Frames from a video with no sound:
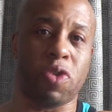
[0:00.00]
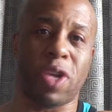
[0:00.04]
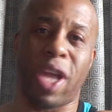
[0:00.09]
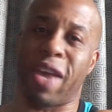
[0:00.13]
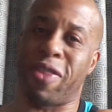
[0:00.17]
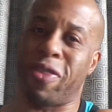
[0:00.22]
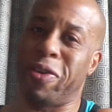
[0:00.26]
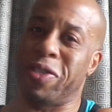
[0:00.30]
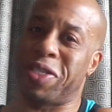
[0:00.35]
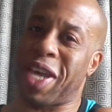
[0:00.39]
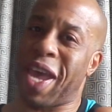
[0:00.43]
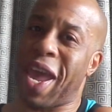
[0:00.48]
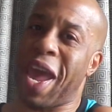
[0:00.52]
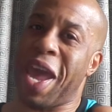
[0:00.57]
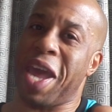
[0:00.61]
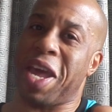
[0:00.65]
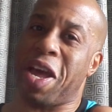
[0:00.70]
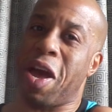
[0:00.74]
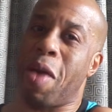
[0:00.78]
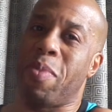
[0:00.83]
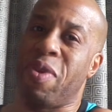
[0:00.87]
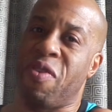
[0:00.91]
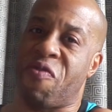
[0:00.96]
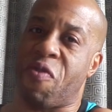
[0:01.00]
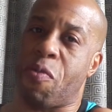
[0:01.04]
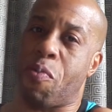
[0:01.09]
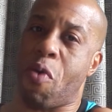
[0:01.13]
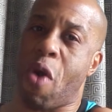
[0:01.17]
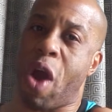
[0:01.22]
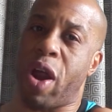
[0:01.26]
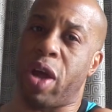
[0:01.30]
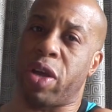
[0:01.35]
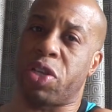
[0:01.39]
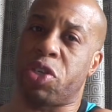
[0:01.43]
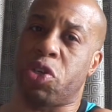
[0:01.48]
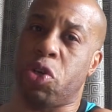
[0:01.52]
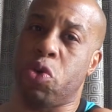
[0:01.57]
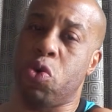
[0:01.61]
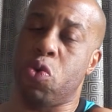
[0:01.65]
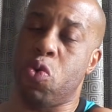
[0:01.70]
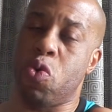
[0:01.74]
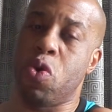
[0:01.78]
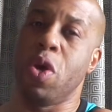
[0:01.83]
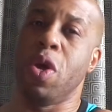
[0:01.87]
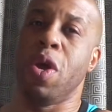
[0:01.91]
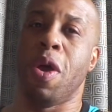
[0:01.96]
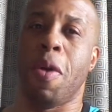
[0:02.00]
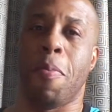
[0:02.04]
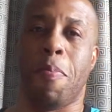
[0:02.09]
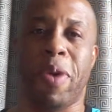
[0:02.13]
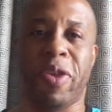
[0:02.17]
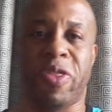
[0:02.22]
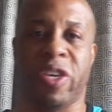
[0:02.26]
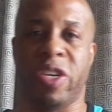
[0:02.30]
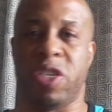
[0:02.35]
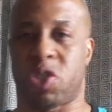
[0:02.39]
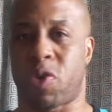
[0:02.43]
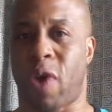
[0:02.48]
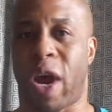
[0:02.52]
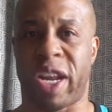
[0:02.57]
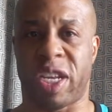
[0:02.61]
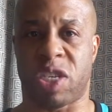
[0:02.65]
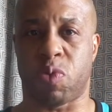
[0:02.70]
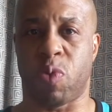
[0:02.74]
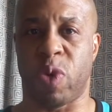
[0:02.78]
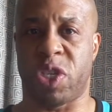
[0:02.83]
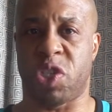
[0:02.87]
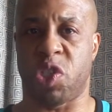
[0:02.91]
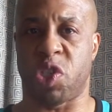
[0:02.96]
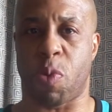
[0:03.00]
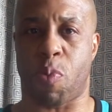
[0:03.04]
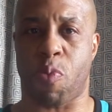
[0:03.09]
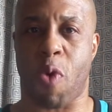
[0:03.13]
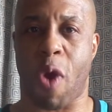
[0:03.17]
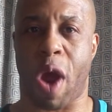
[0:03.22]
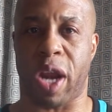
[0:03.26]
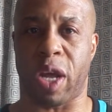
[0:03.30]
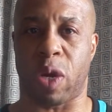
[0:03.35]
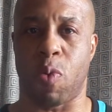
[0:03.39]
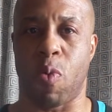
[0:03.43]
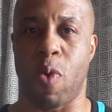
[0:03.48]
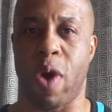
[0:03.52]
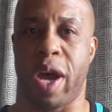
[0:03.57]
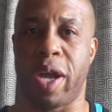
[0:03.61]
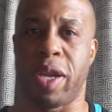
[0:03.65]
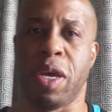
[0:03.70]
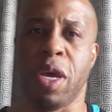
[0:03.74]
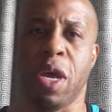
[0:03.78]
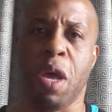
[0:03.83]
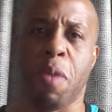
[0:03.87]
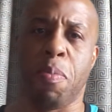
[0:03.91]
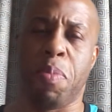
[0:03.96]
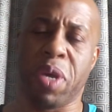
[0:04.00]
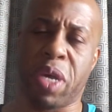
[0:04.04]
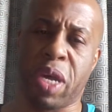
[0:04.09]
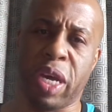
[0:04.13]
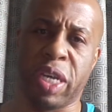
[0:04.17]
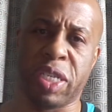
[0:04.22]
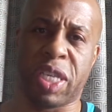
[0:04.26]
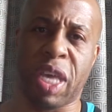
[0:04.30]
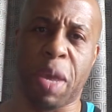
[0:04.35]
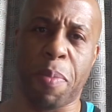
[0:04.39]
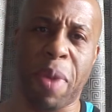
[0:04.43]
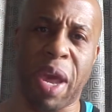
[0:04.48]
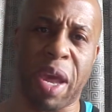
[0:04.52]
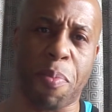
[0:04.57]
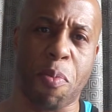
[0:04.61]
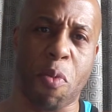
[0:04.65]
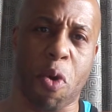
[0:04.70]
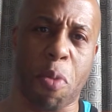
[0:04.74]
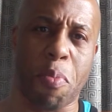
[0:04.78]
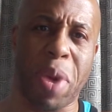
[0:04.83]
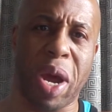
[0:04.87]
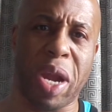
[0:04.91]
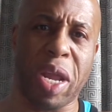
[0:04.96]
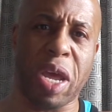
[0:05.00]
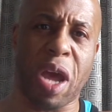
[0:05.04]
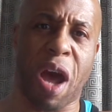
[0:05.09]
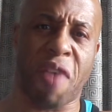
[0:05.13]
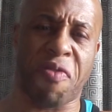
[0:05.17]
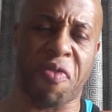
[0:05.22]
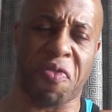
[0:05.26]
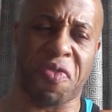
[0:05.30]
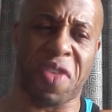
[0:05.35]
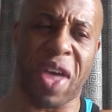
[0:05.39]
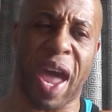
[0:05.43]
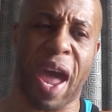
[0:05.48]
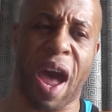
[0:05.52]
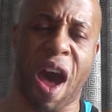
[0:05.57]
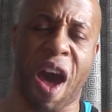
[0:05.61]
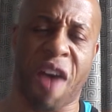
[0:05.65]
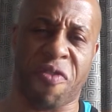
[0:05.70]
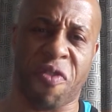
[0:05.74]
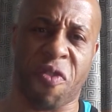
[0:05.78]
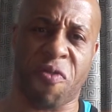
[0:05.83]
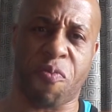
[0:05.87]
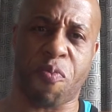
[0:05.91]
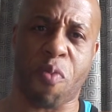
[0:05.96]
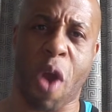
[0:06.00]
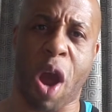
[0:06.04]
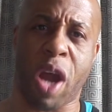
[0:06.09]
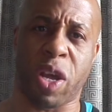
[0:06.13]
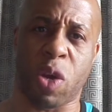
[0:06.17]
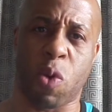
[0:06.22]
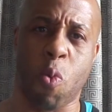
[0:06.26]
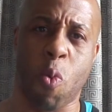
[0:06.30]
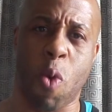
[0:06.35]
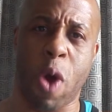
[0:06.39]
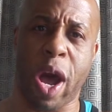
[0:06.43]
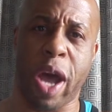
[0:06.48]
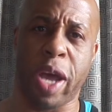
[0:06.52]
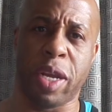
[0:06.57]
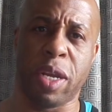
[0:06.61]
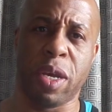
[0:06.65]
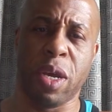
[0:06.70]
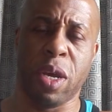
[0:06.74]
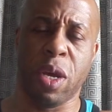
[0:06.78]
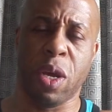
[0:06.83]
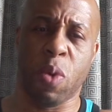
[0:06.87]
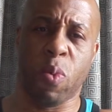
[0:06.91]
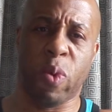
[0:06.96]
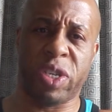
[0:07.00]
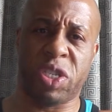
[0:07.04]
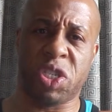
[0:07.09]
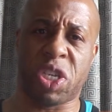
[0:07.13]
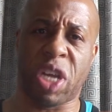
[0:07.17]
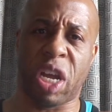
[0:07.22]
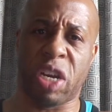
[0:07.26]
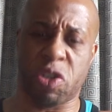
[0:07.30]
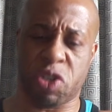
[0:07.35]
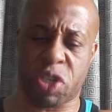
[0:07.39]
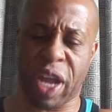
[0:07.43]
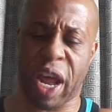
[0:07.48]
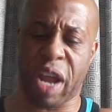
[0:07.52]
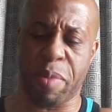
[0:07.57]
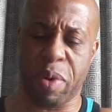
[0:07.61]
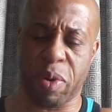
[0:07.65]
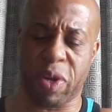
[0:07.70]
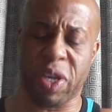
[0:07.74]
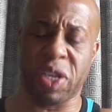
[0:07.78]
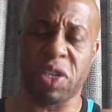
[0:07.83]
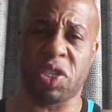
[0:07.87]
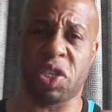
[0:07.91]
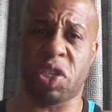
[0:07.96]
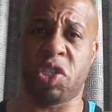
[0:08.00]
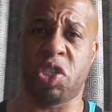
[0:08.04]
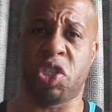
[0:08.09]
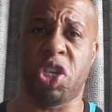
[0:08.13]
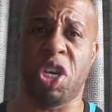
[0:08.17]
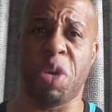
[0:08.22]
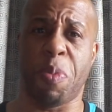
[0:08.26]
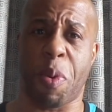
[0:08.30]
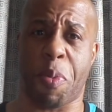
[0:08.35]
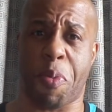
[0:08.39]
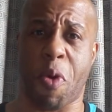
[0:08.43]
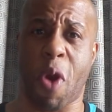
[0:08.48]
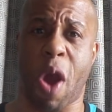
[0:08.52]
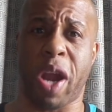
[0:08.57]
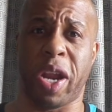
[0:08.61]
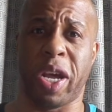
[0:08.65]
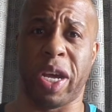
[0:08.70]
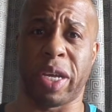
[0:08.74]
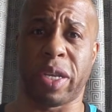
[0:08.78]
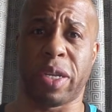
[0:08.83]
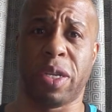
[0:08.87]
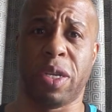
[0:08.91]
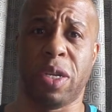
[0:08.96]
Like they'll say, "Hey, come in for product two," but then try to switch you to product one because they make more money off of that, off of product one, which is understandable because it's a cheaper product.